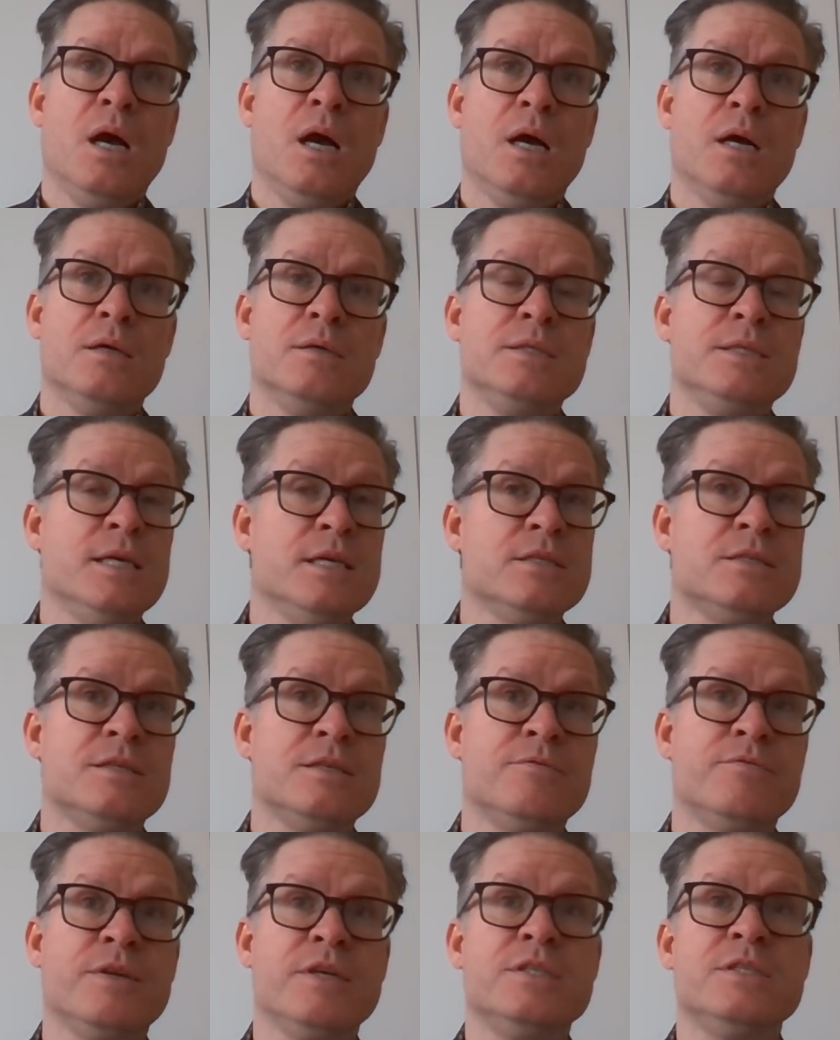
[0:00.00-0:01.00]
at. Yes,
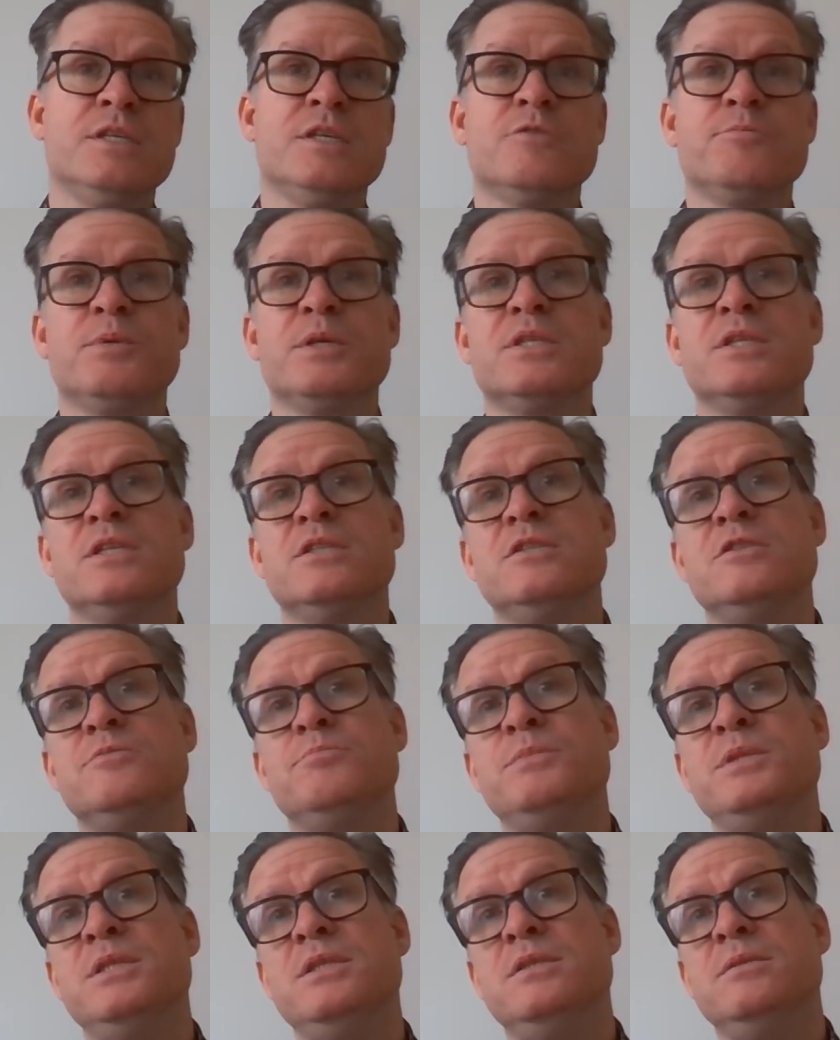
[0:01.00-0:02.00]
inflation expectations
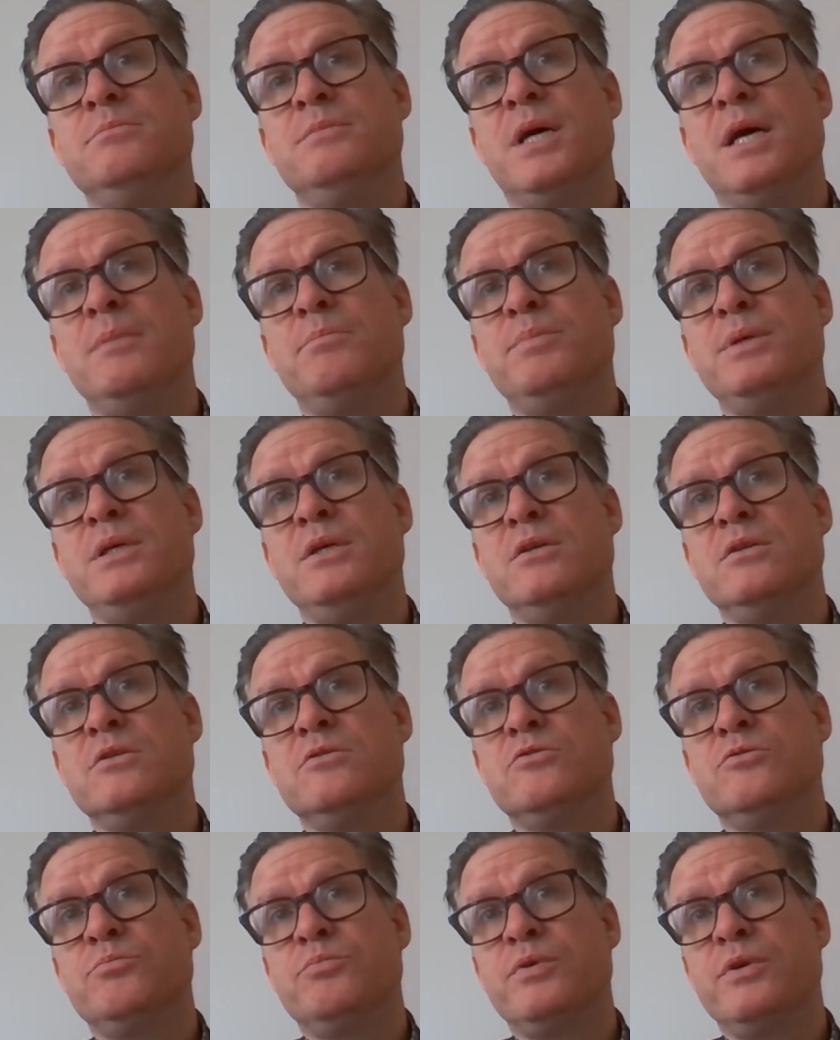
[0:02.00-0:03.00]
might be on the
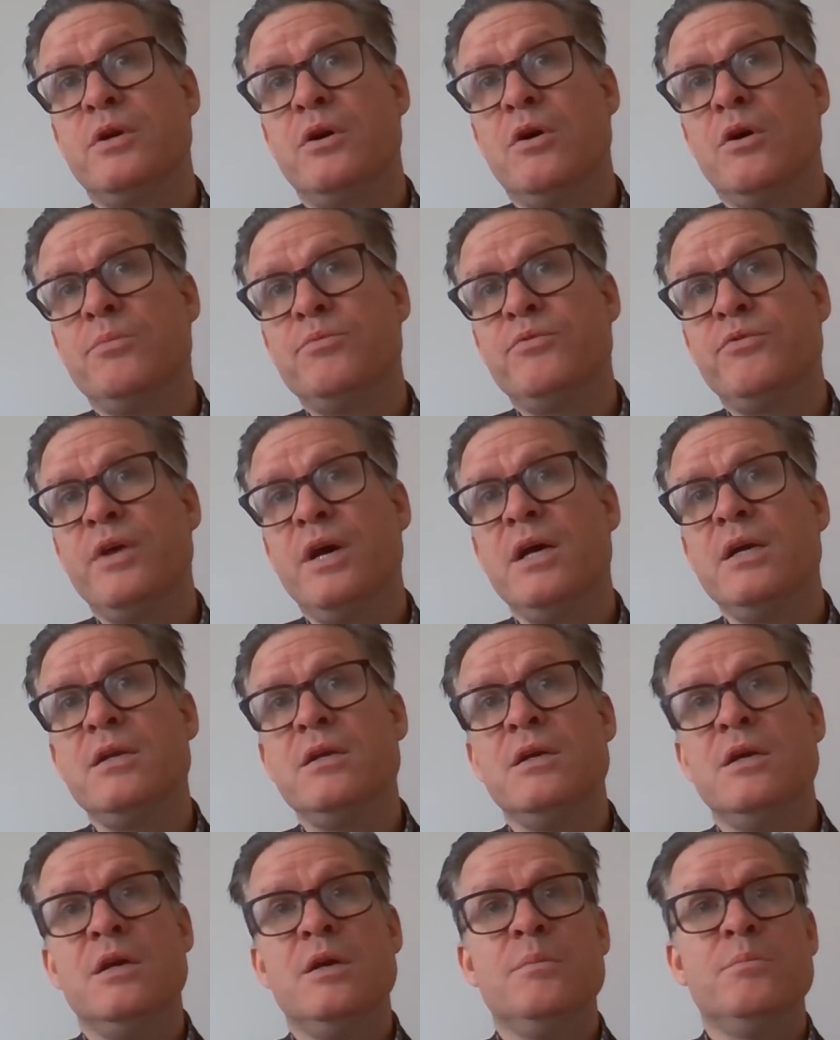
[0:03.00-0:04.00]
upside,
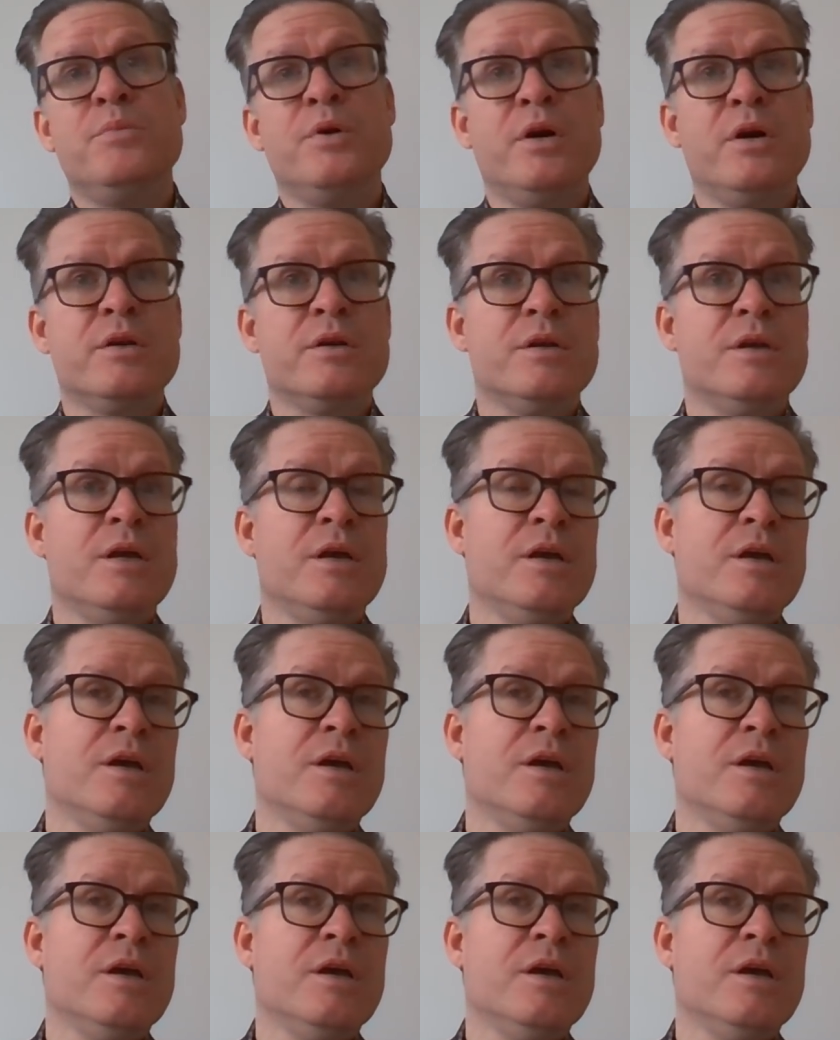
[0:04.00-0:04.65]
but